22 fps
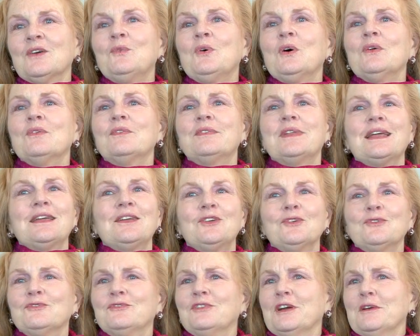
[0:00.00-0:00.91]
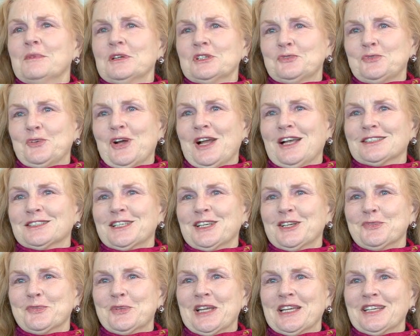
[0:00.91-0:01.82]
Well, thank you very much for
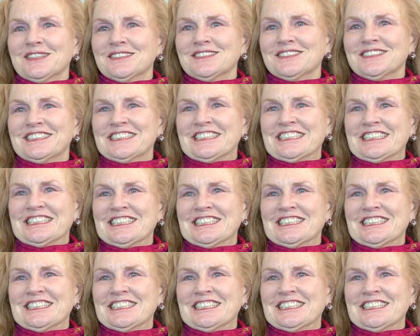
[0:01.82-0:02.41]
asking me.